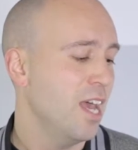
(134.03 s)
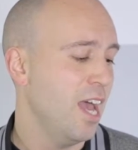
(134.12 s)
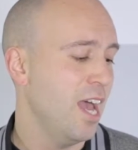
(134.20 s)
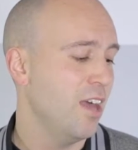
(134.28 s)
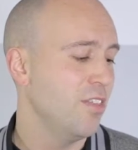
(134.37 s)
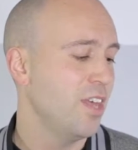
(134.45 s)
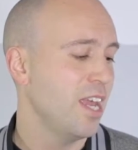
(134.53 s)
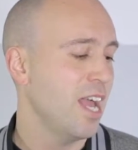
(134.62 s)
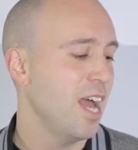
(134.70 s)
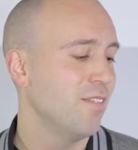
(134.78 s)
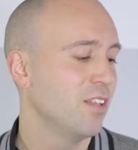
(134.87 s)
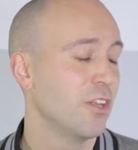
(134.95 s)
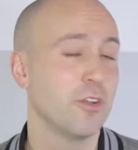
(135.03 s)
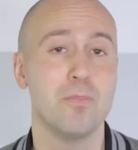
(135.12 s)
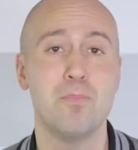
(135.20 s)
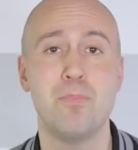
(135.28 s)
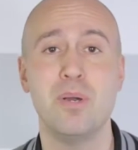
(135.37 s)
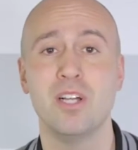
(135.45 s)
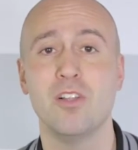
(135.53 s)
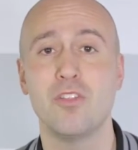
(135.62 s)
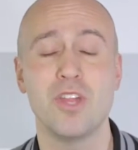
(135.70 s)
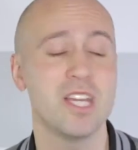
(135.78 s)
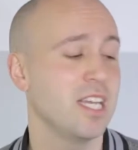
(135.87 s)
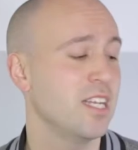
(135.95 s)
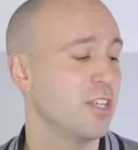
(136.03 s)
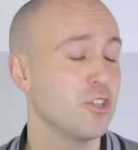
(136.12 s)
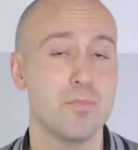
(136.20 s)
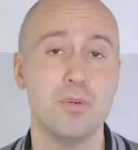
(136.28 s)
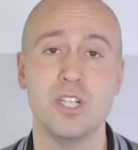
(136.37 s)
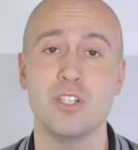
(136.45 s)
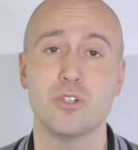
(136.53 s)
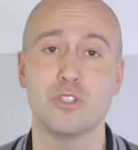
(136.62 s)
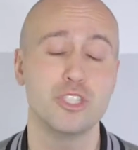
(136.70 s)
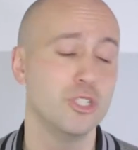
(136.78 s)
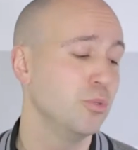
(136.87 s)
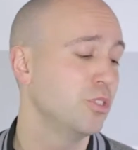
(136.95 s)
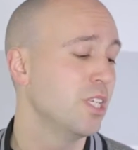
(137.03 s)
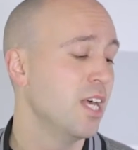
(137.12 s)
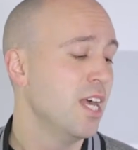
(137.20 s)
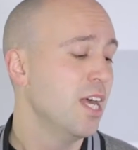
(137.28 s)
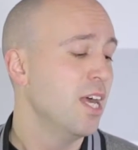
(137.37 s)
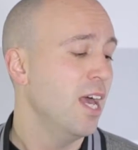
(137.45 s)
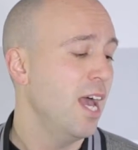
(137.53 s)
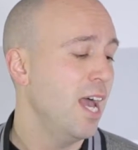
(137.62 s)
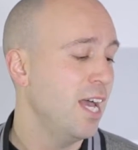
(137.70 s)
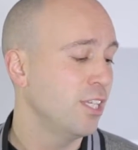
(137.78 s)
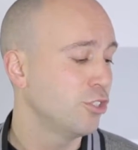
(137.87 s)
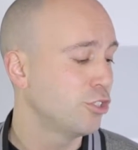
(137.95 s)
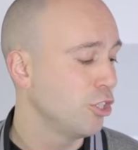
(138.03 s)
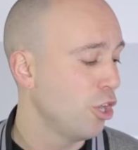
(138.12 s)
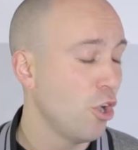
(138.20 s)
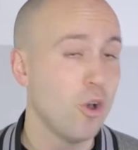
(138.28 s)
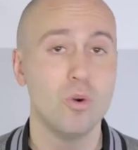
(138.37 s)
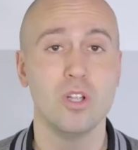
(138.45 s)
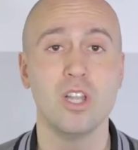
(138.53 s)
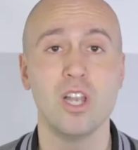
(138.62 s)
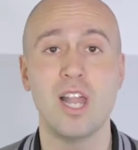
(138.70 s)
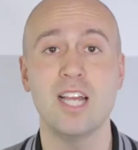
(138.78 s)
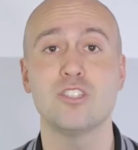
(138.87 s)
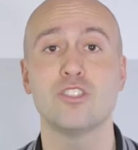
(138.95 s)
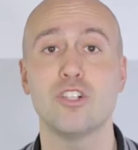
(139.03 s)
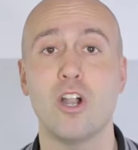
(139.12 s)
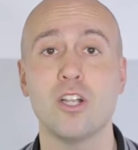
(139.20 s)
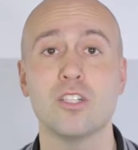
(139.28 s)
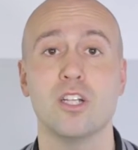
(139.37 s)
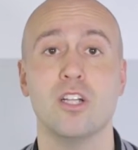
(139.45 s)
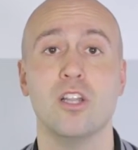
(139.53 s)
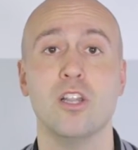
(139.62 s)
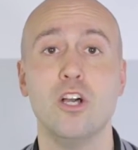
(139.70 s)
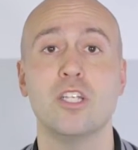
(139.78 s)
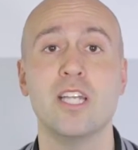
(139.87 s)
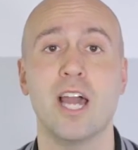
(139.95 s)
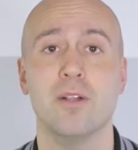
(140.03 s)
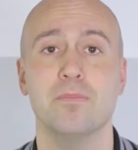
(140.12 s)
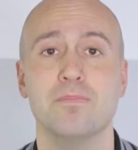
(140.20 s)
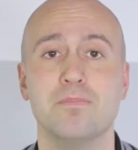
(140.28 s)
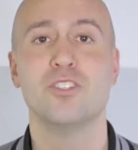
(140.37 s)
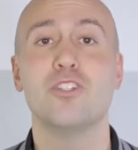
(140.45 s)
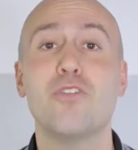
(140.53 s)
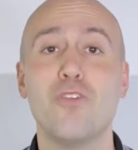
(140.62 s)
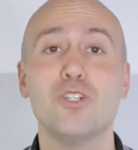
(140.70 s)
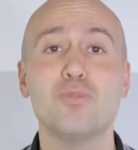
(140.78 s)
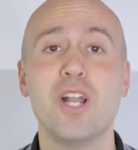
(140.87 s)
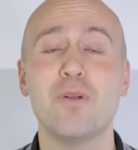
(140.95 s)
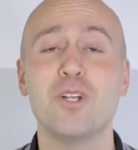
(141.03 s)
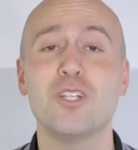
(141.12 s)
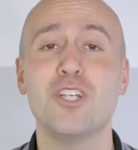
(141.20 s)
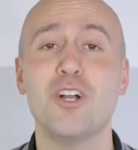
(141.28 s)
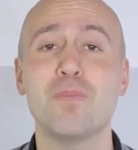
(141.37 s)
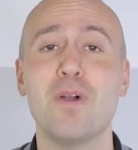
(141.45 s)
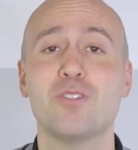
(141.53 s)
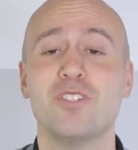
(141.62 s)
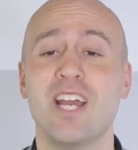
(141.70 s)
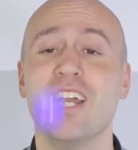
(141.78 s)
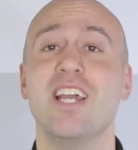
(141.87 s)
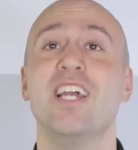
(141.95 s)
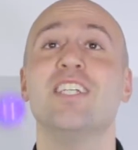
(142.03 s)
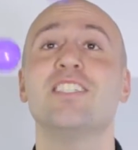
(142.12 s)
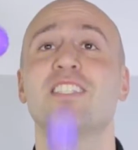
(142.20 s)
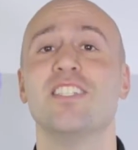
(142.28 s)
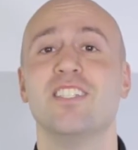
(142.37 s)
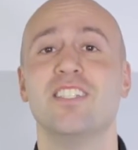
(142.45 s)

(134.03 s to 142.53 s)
And they have a little pill thingy that you put in your shoes. Uh, so let's start looking at them. So the first one I'm gonna talk about today is